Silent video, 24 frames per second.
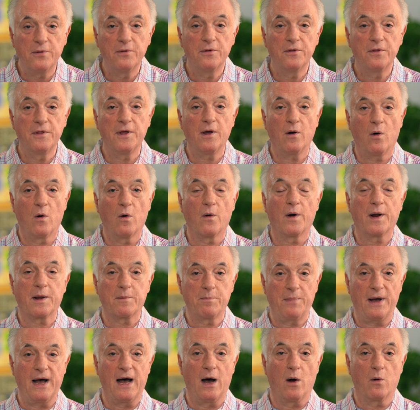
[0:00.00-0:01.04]
the auric
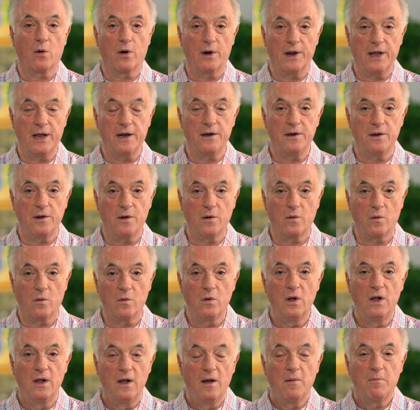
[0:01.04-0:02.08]
power in you
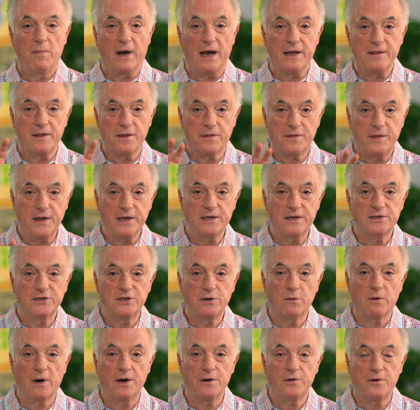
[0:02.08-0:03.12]
by the things
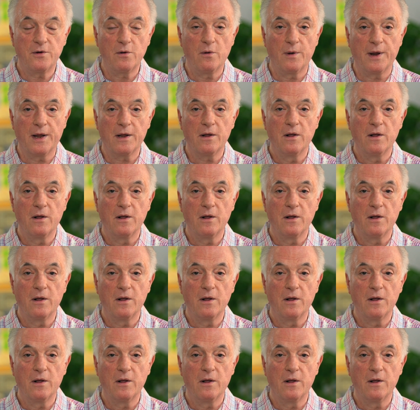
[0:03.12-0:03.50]
you are doing.